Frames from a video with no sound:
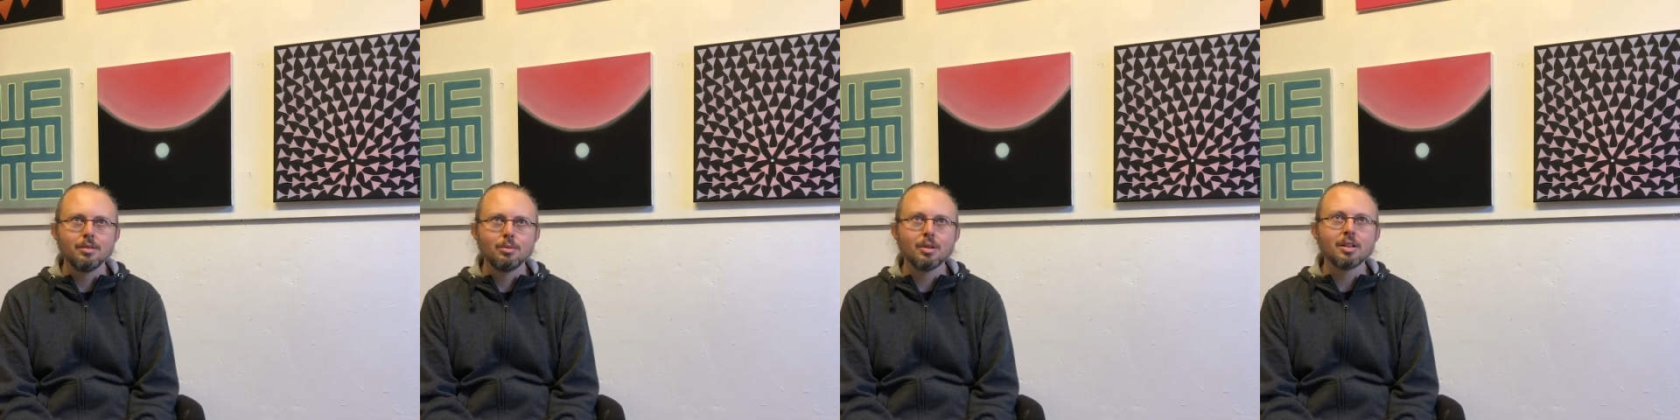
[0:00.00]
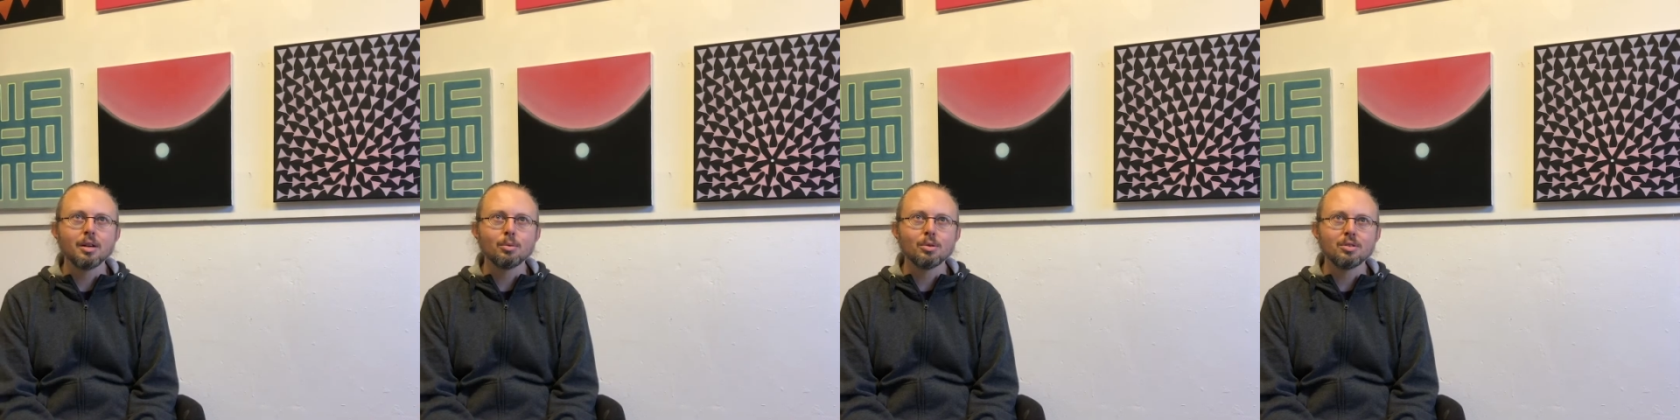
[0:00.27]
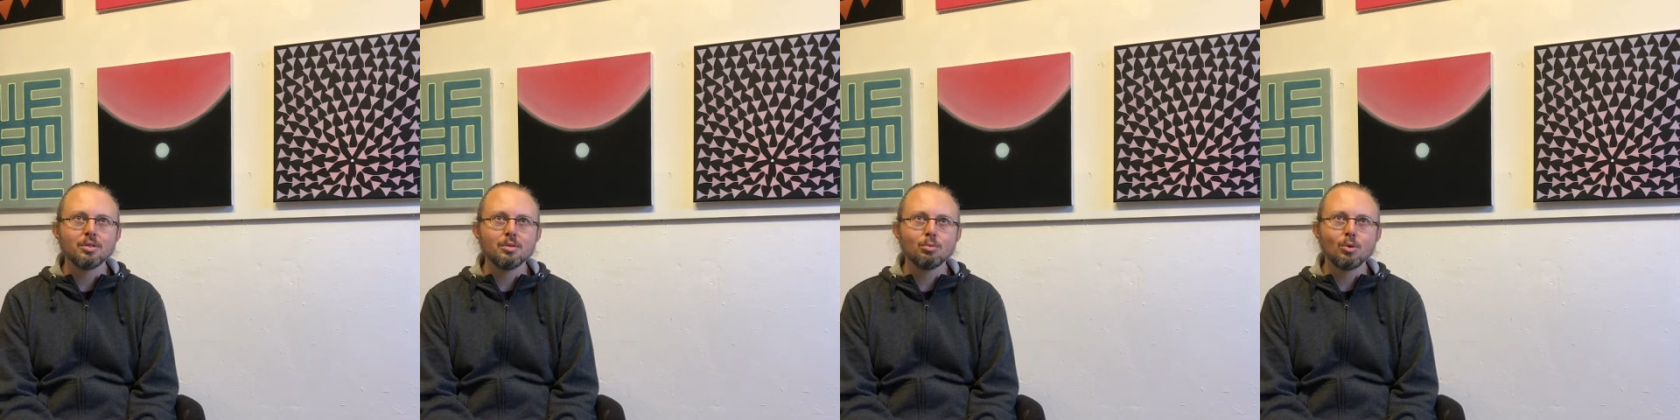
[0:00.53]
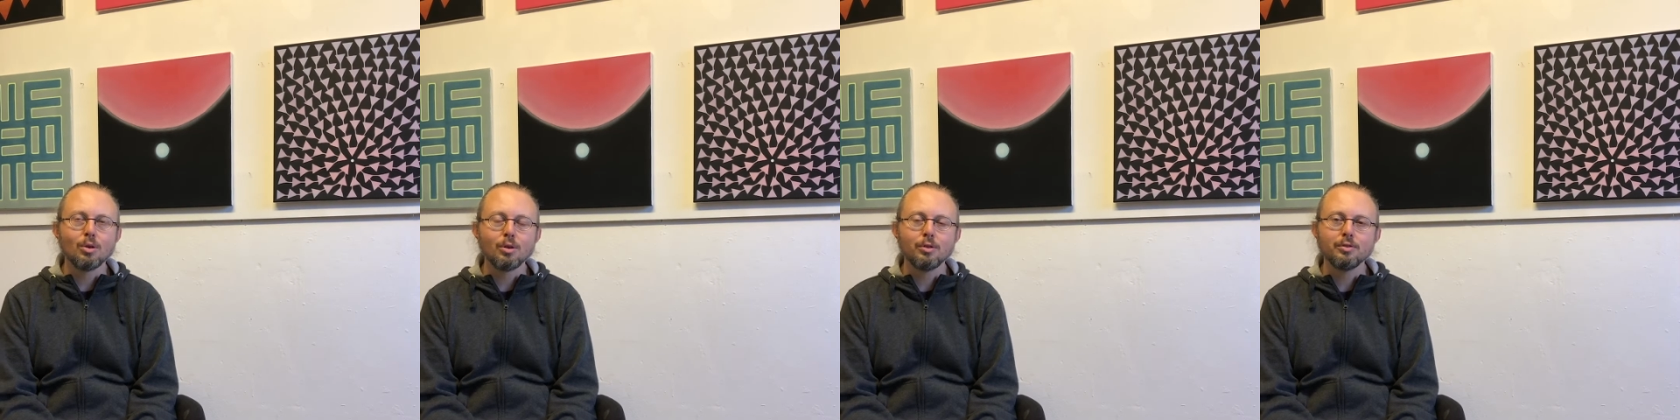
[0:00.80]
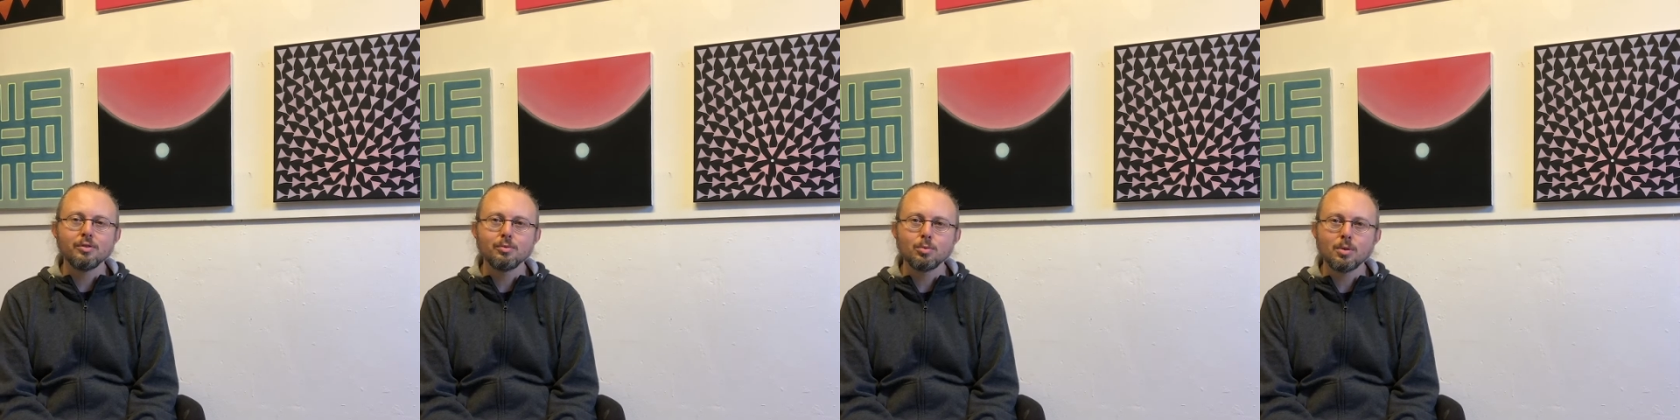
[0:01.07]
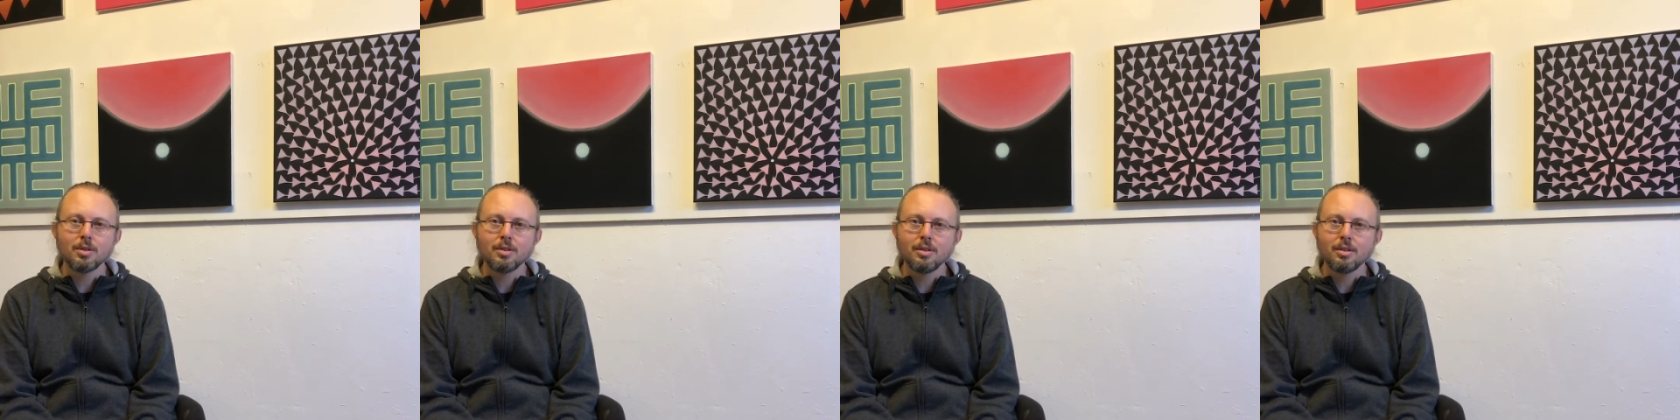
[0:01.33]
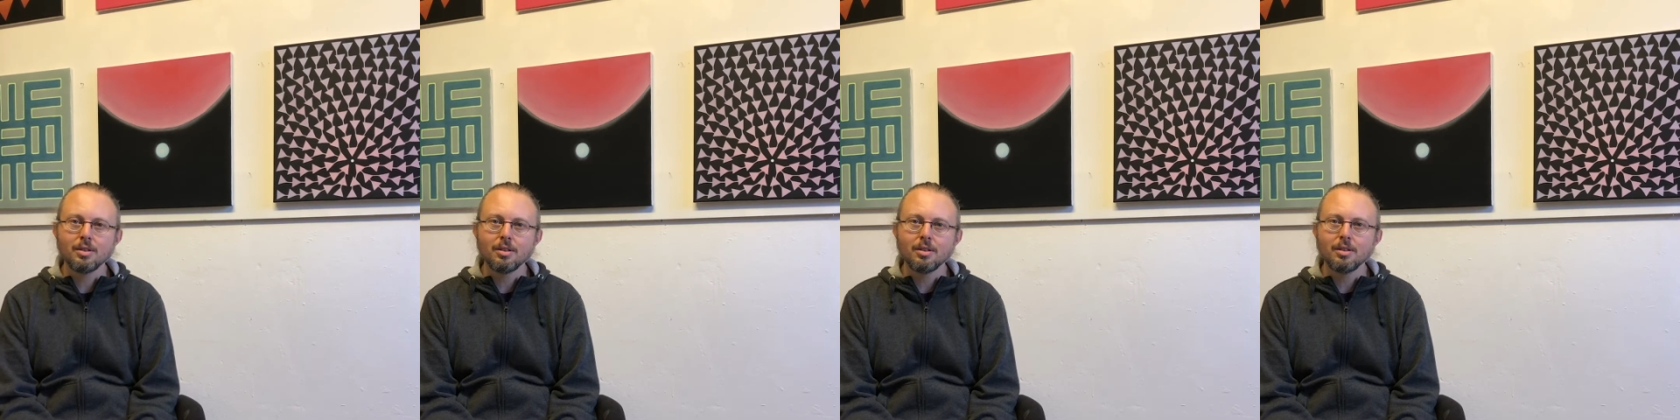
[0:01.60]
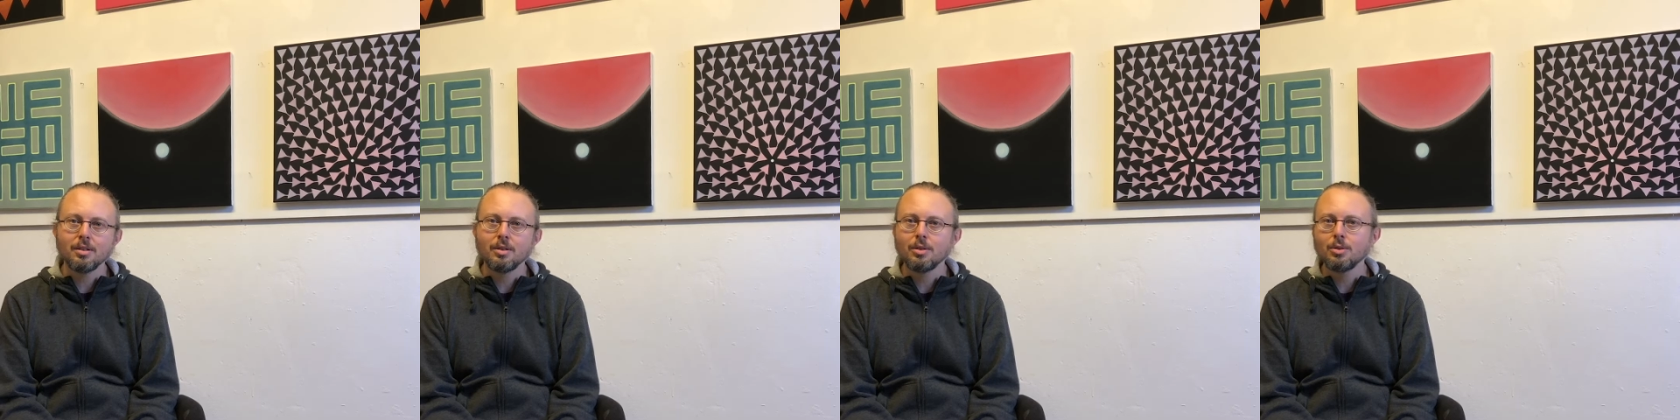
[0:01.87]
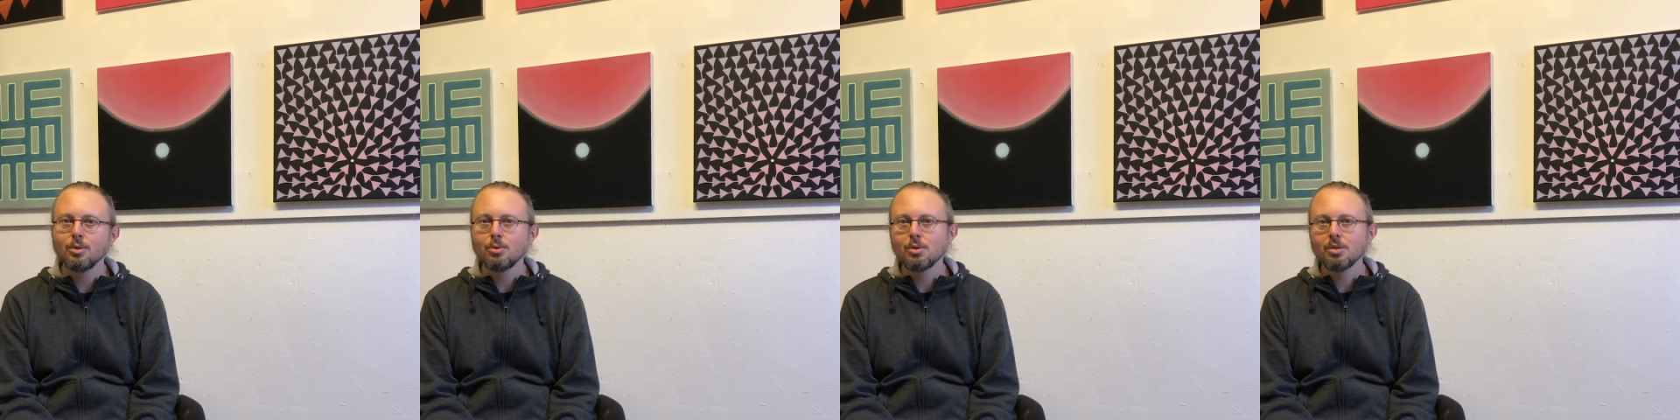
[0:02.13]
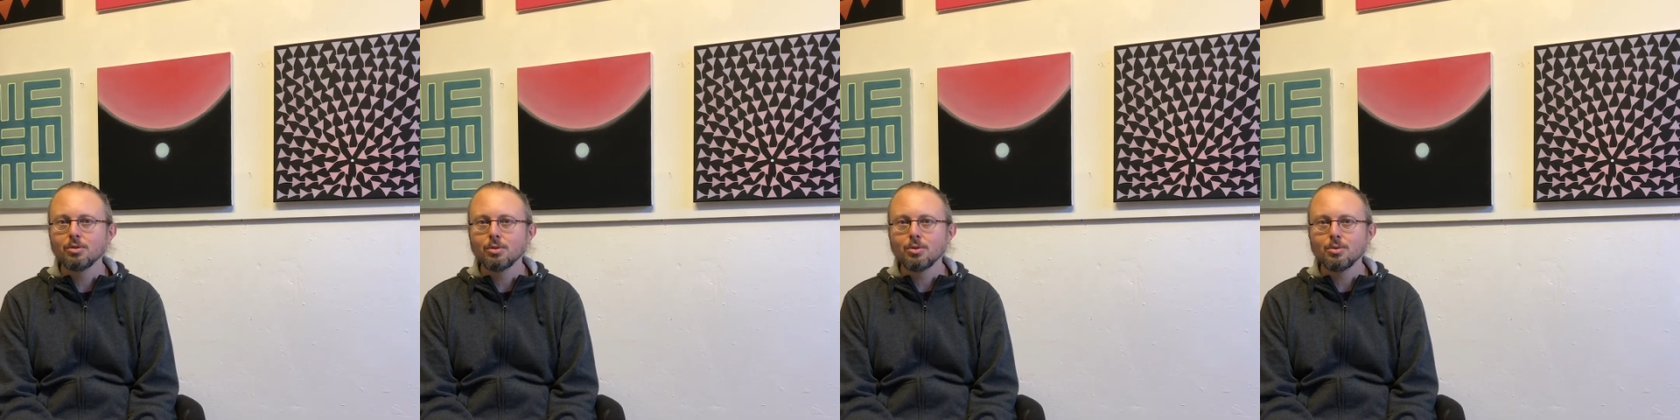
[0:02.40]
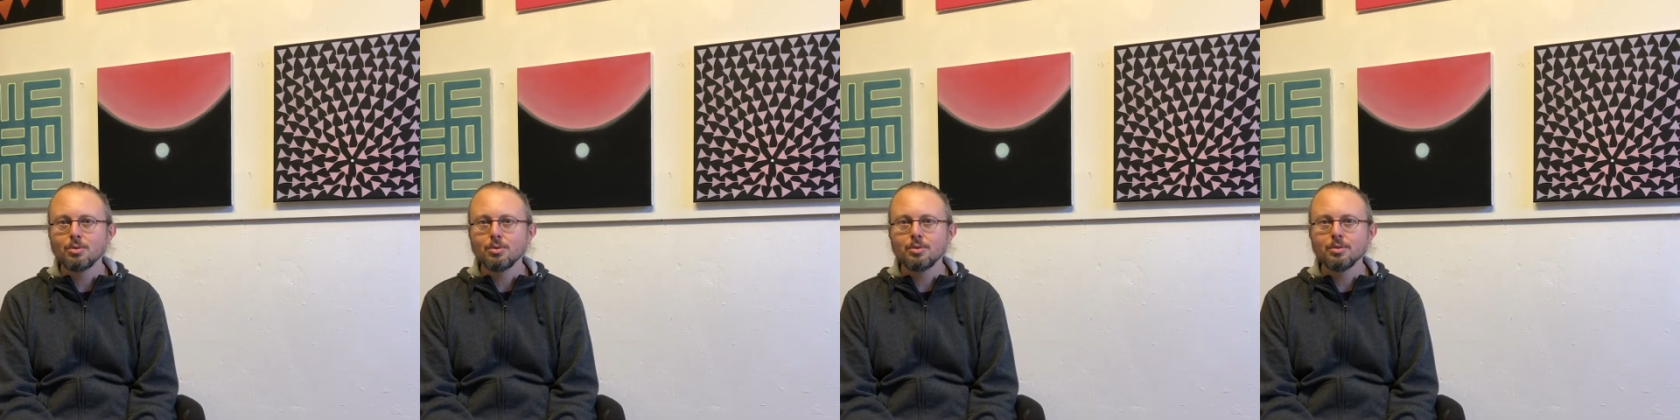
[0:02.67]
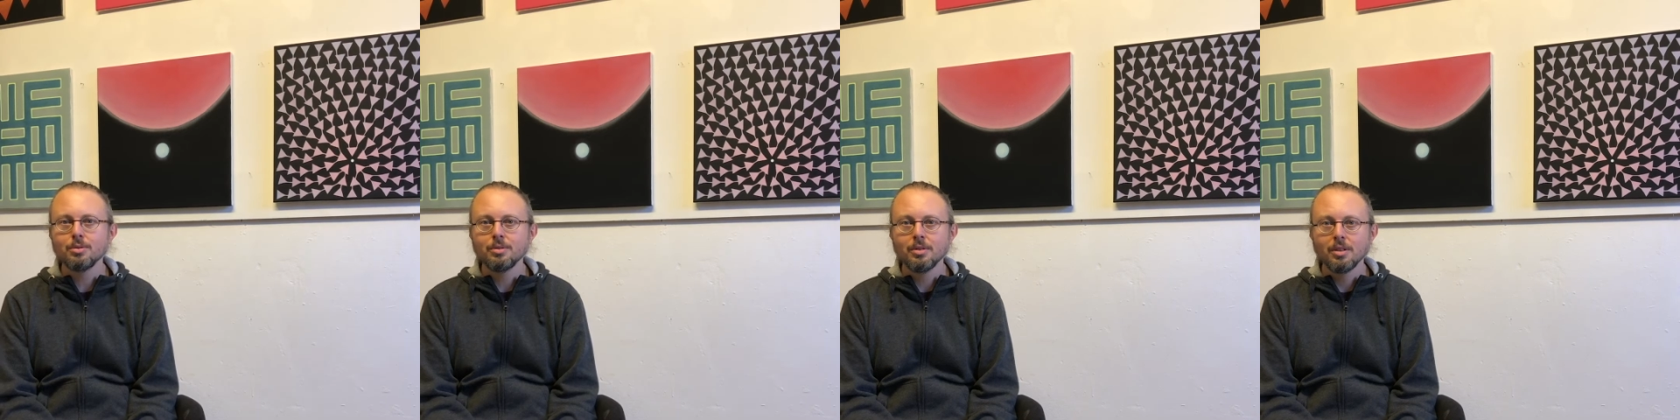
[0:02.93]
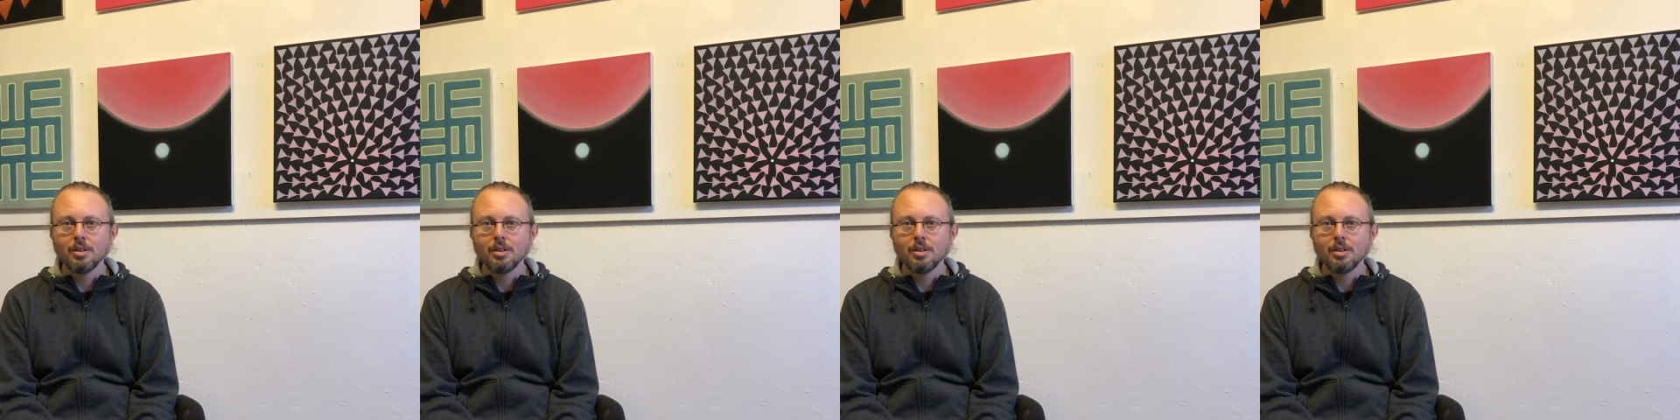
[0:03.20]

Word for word: When I was involved with the, the yoga school